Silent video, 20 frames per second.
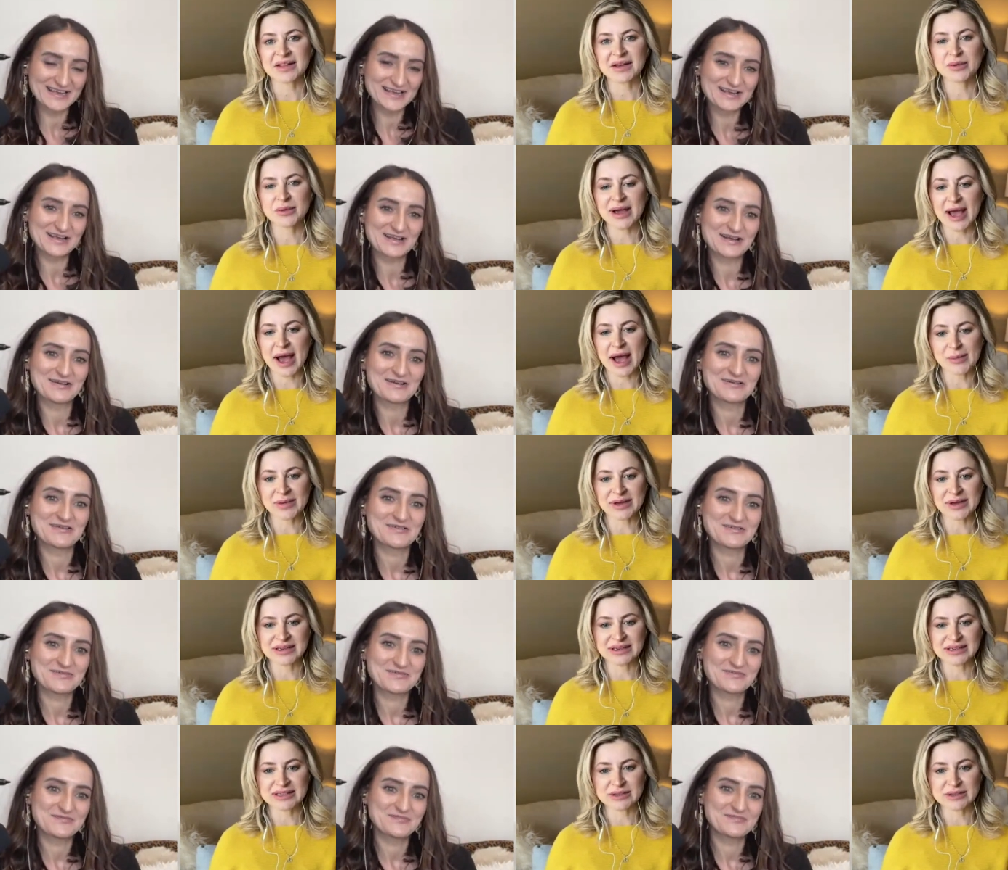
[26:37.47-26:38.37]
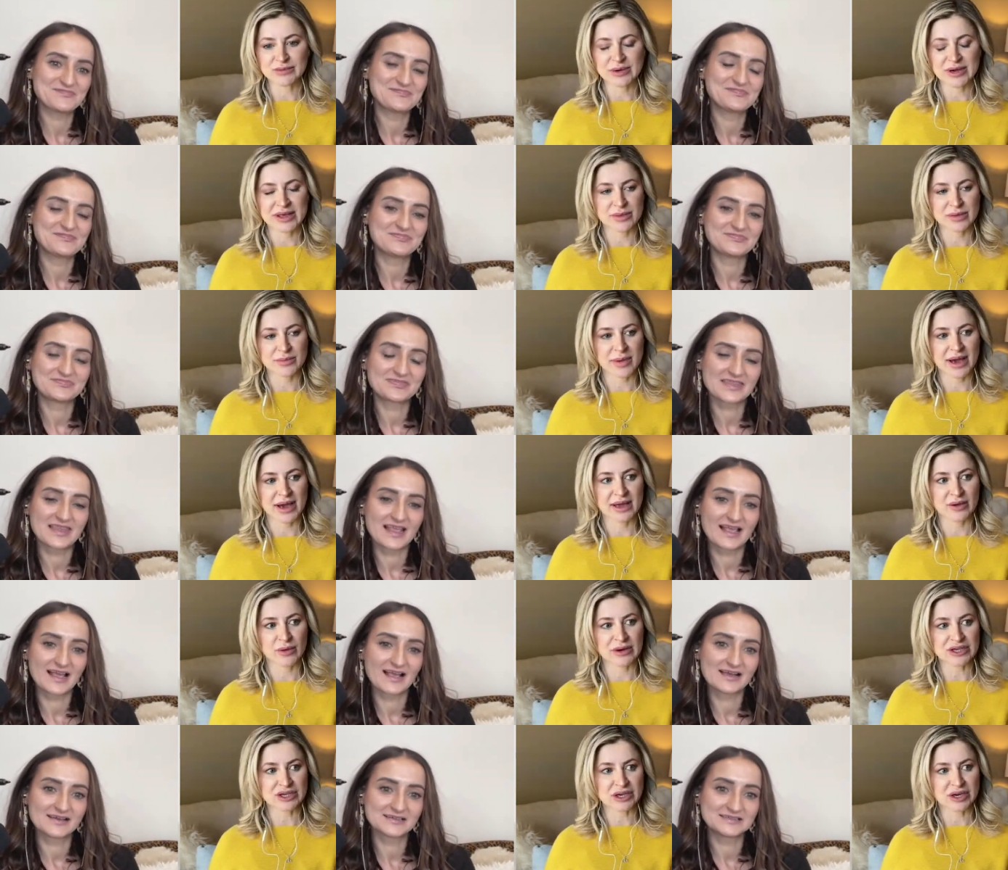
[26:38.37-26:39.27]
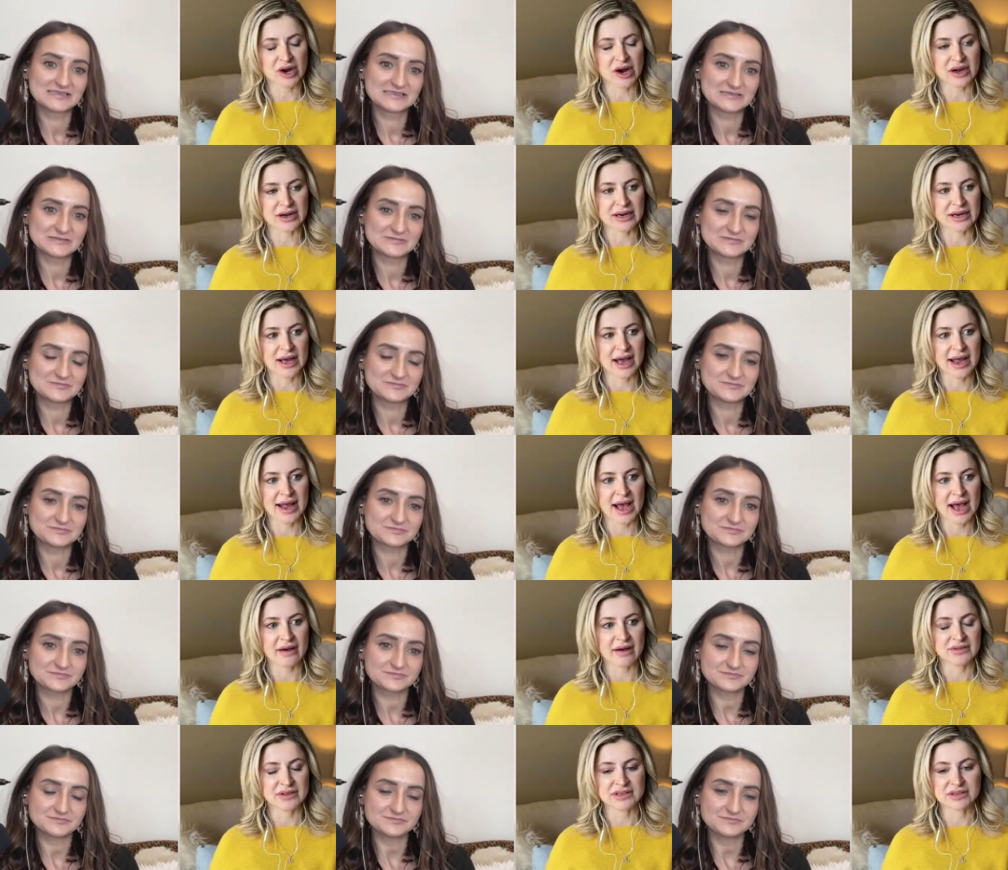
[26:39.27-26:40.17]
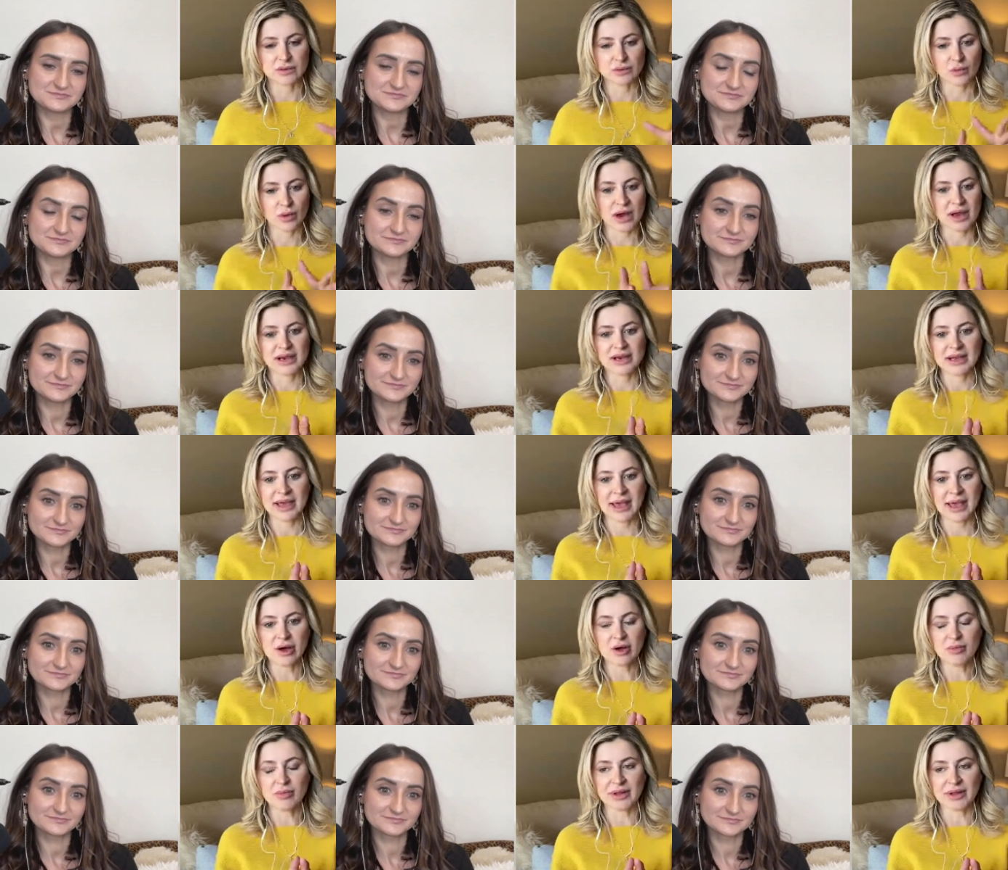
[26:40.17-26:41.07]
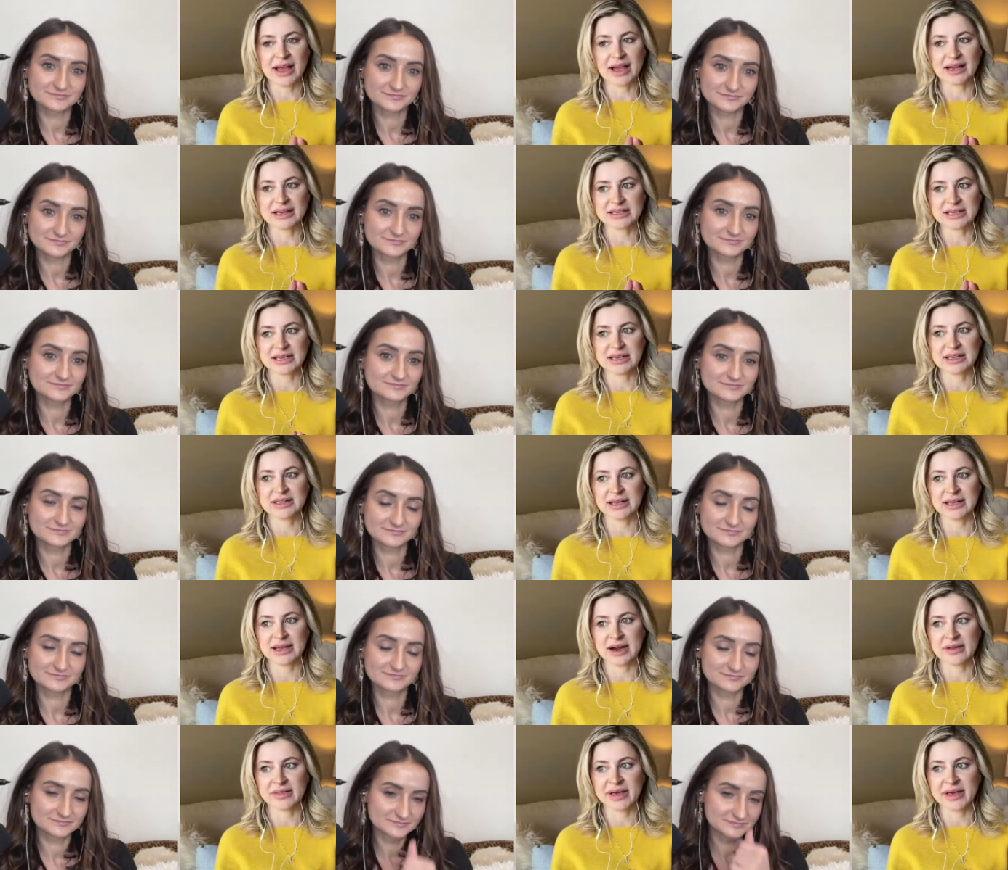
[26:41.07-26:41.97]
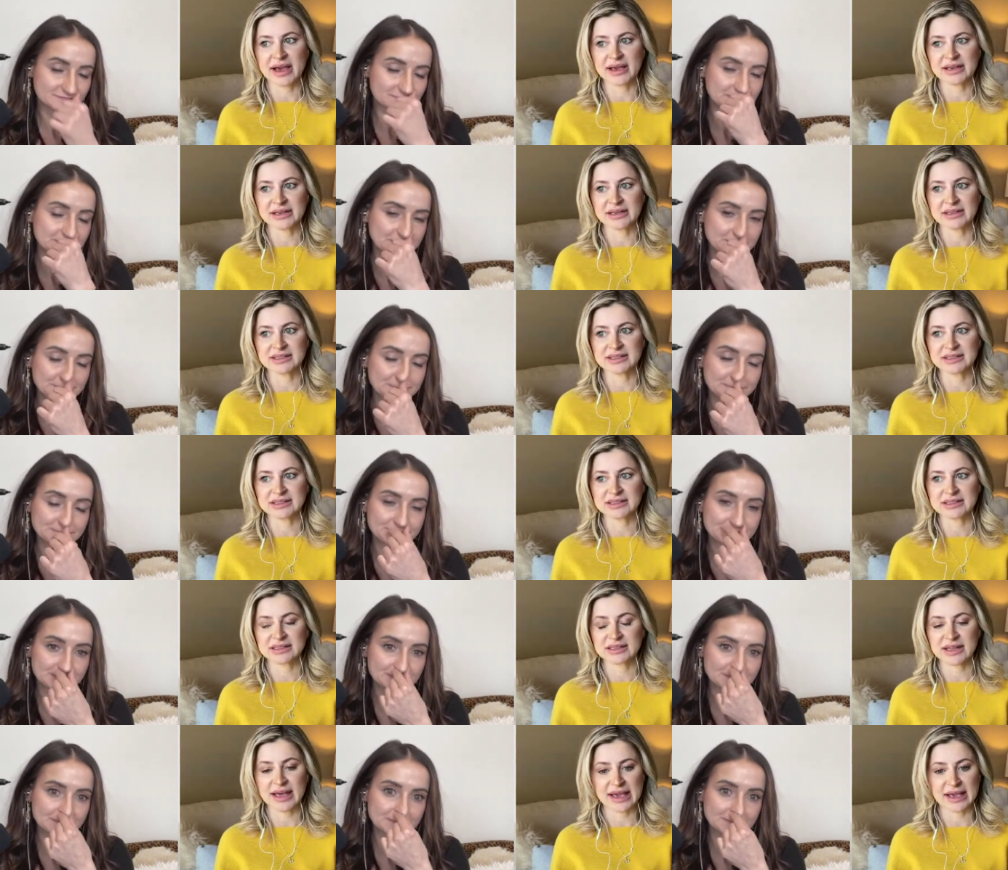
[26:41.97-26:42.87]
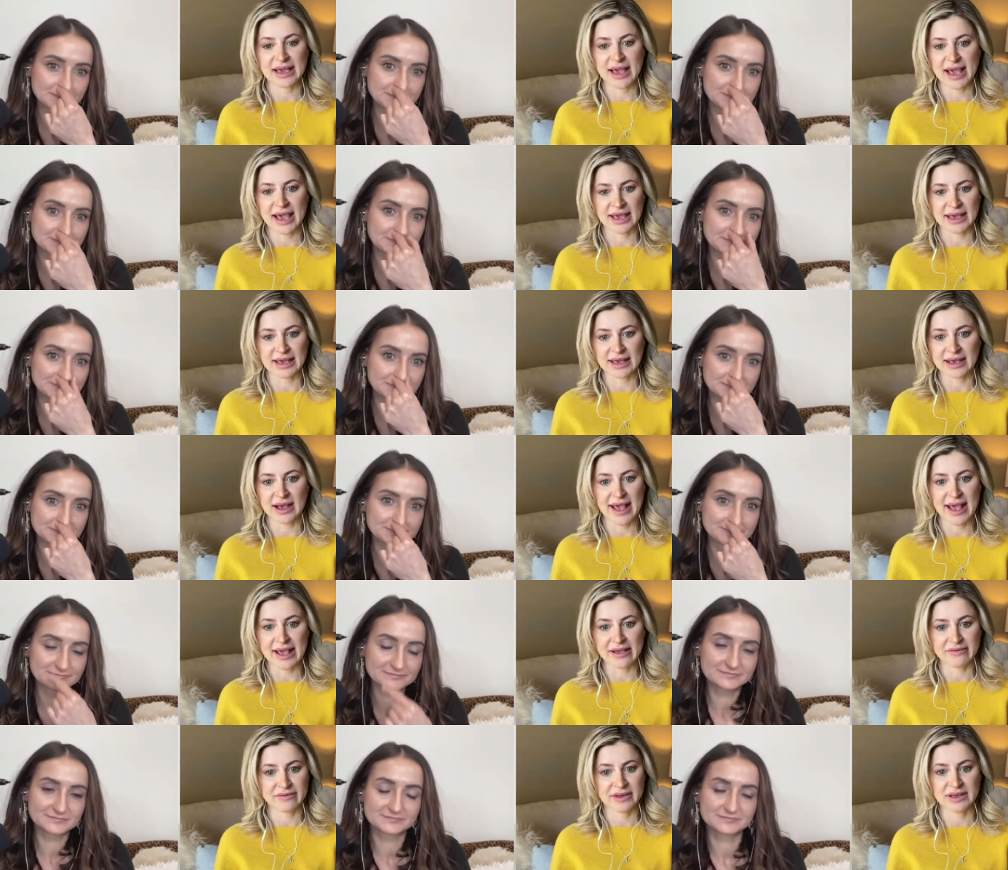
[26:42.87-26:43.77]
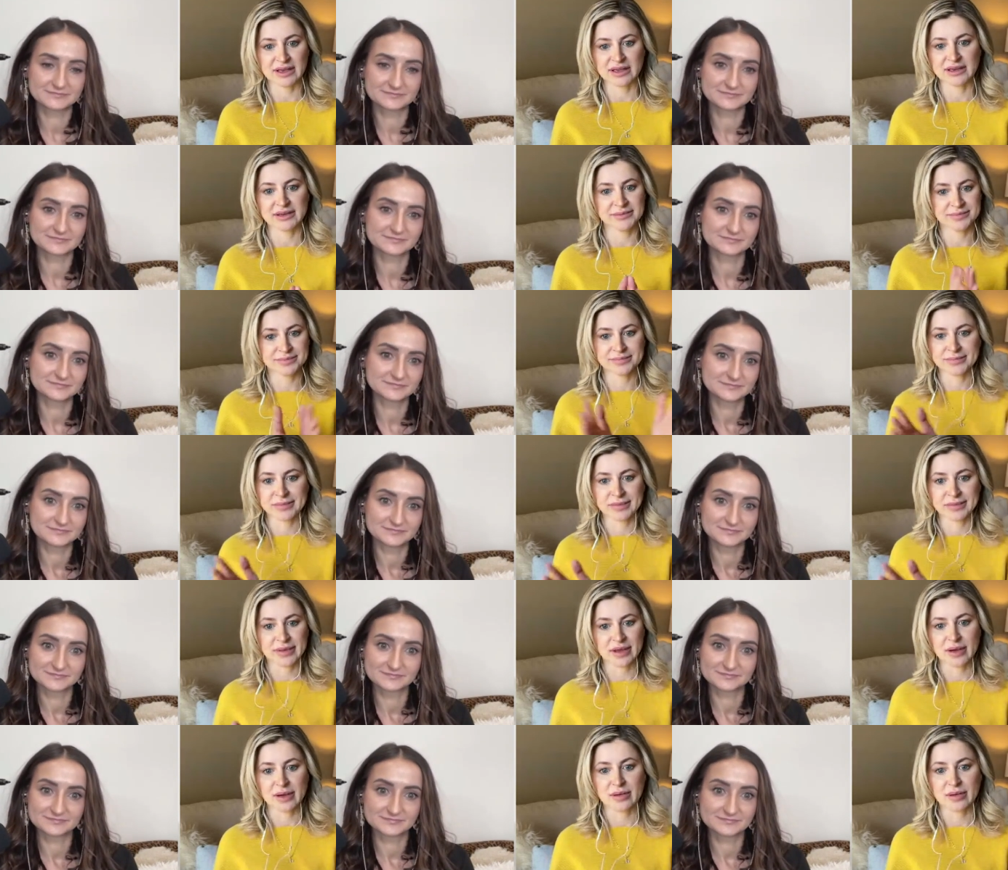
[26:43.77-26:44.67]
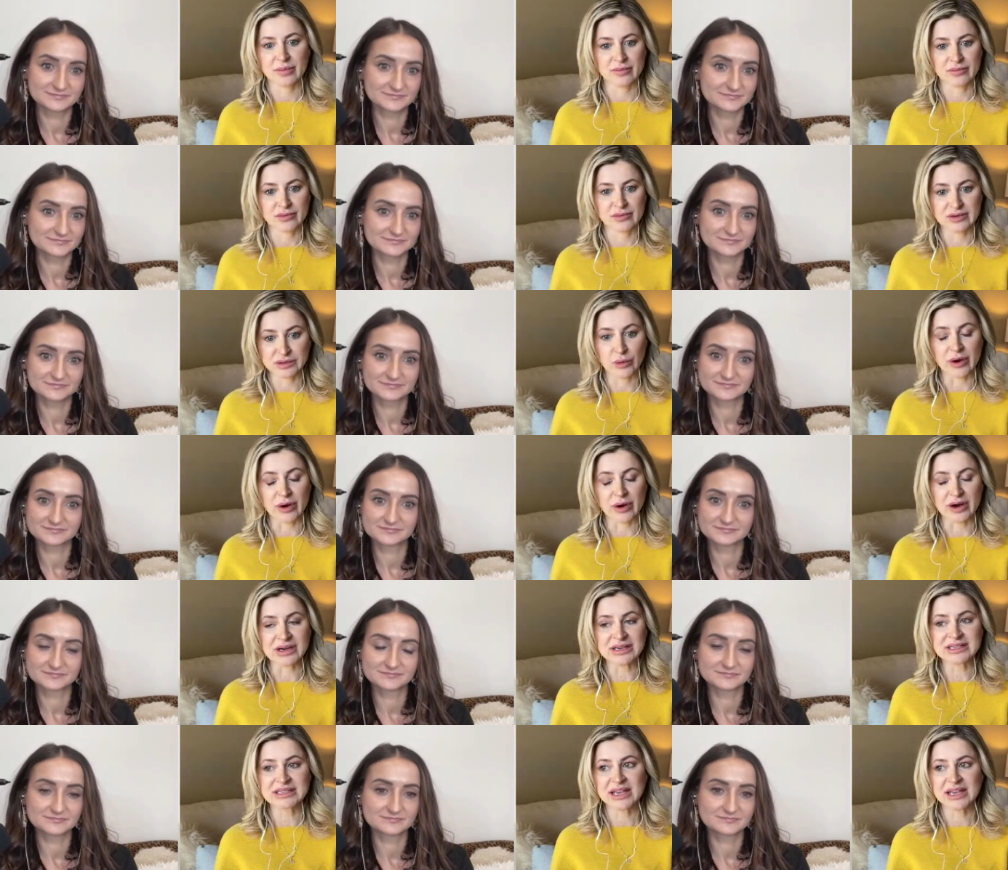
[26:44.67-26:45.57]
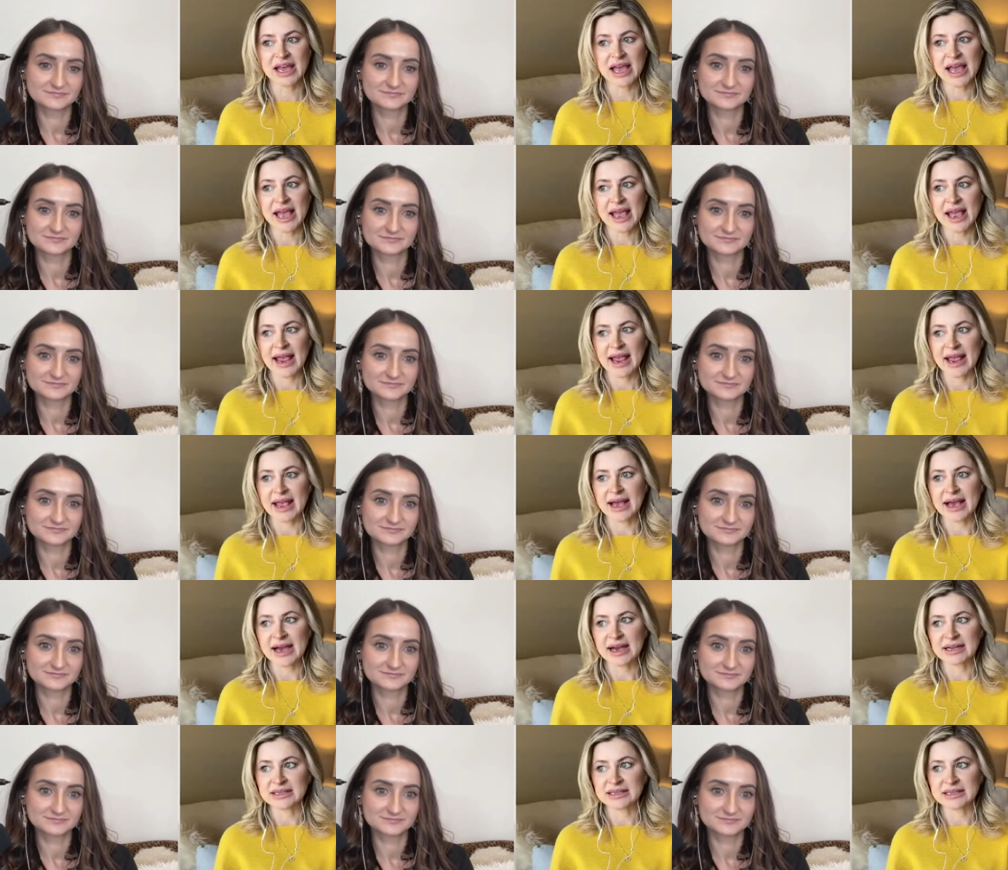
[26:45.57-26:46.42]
Speaker 1: what happened with my winter garden. I have this one kale plant in there that is like a aphid resort and